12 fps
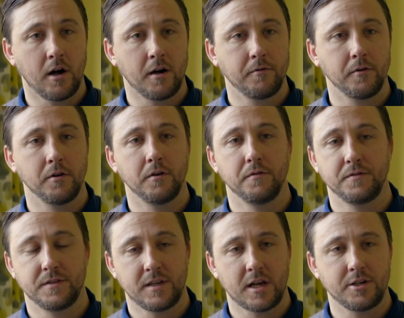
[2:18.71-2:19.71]
offer of
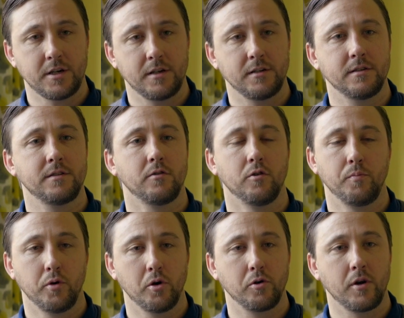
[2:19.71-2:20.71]
sessions or
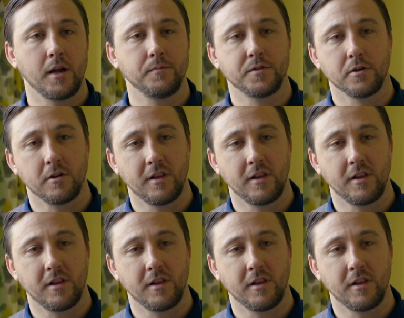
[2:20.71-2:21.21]
programs or